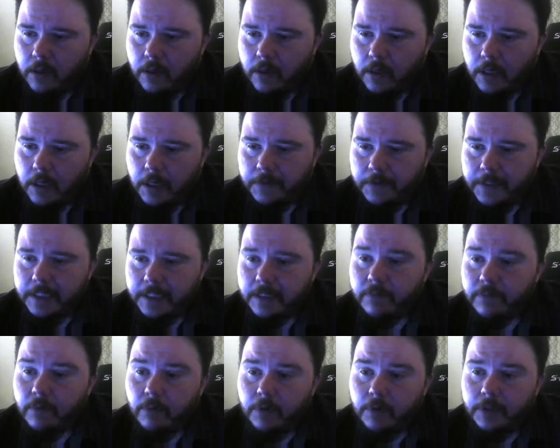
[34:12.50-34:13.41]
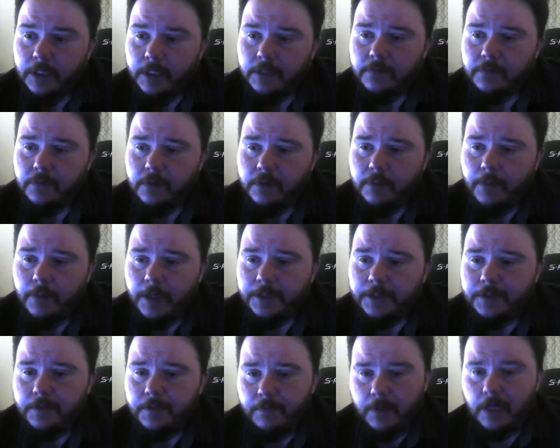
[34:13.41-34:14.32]
Uh, thanks everyone. Thanks for the
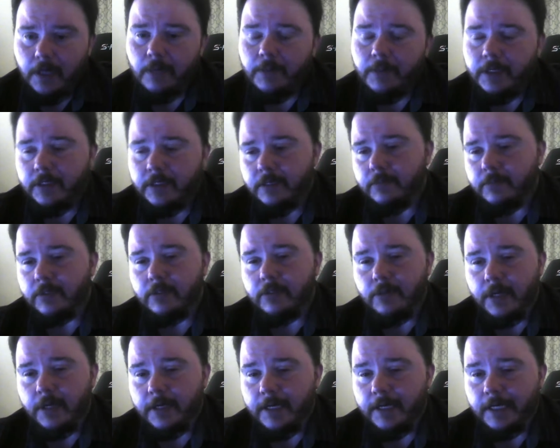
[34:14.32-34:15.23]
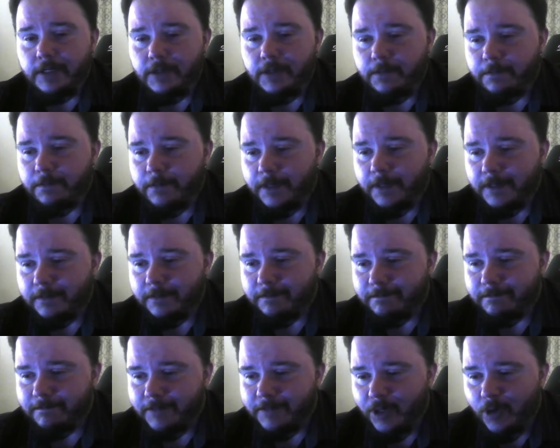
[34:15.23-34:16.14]
positive comments. I'm just trying to catch up. Um,
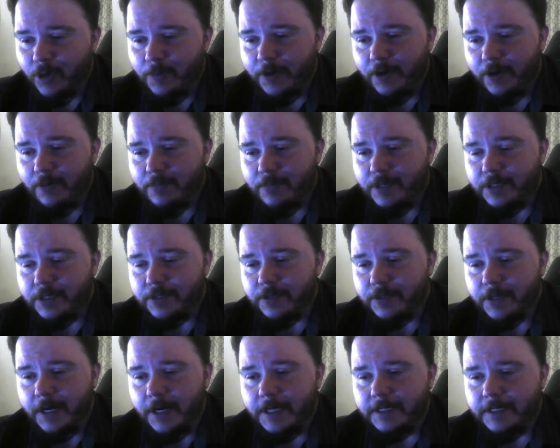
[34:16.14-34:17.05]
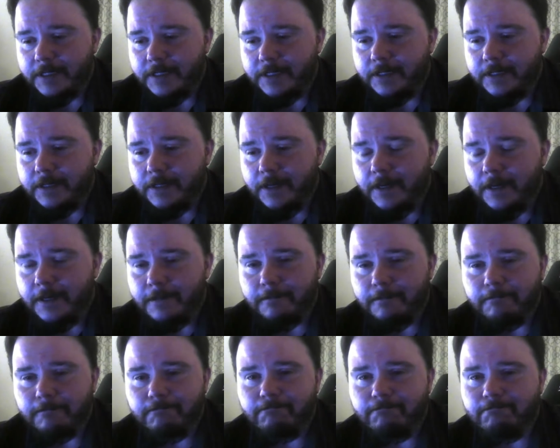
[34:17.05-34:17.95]
I hope I don't miss your guys's
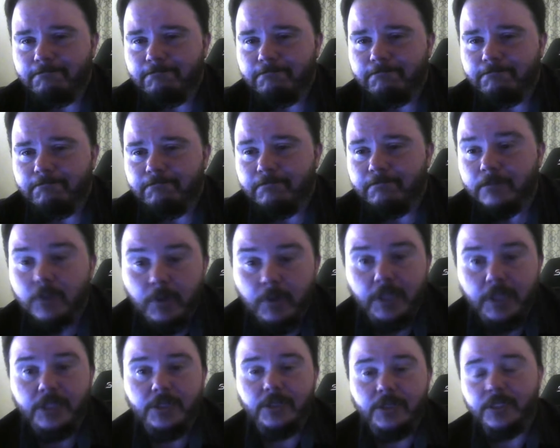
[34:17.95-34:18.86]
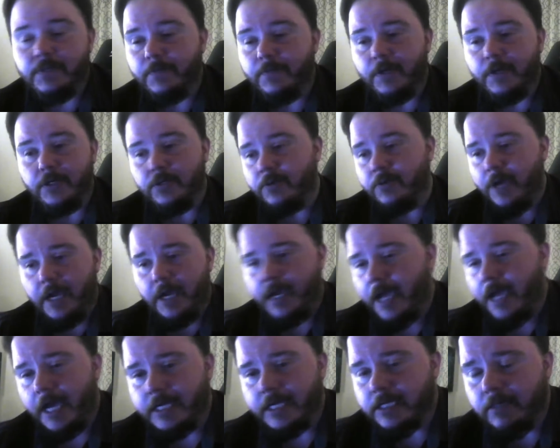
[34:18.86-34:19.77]
um, questions. If I do,
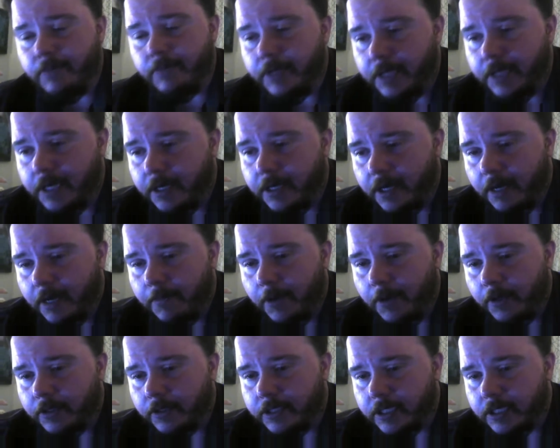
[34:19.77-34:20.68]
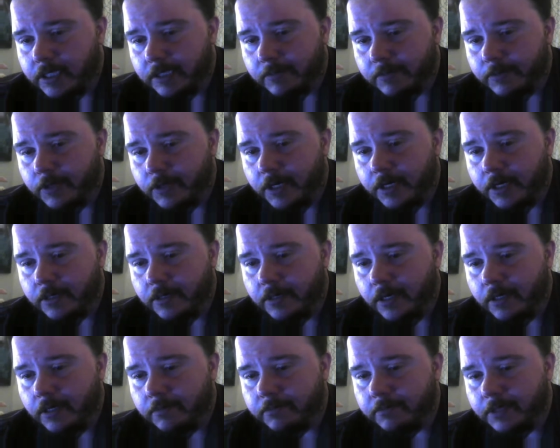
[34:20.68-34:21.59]
ask them again. I apologize. I'm trying to
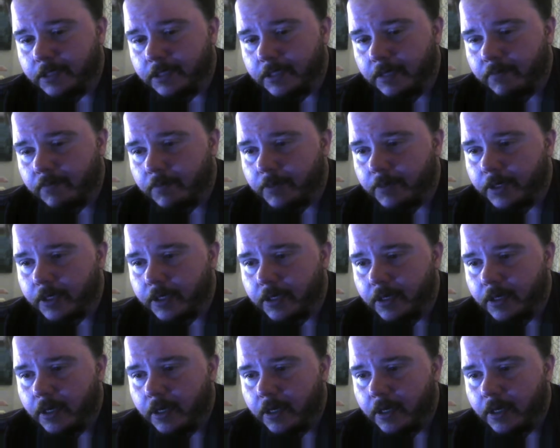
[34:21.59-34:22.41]
um, get to everybody.